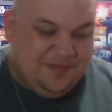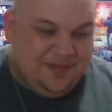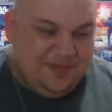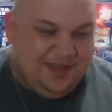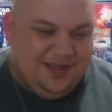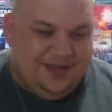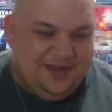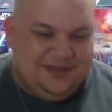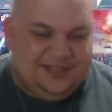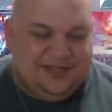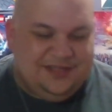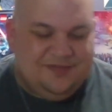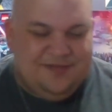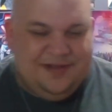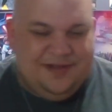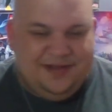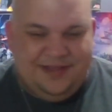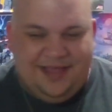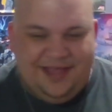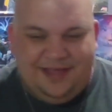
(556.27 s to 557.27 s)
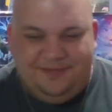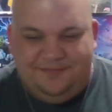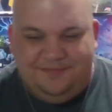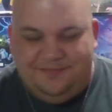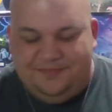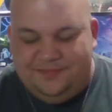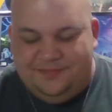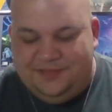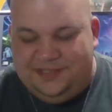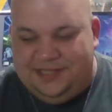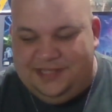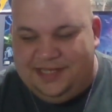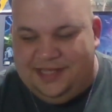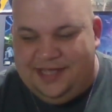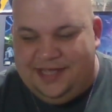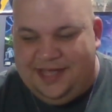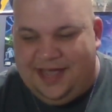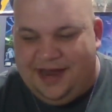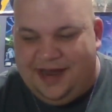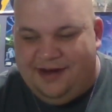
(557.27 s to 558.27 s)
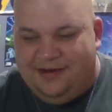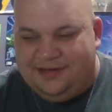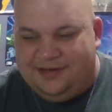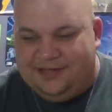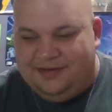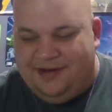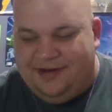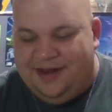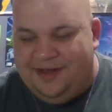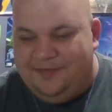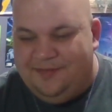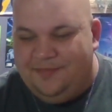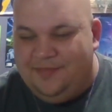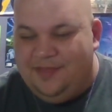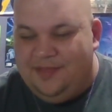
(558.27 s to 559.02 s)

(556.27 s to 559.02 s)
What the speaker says: He's a little bit of like silly character, right?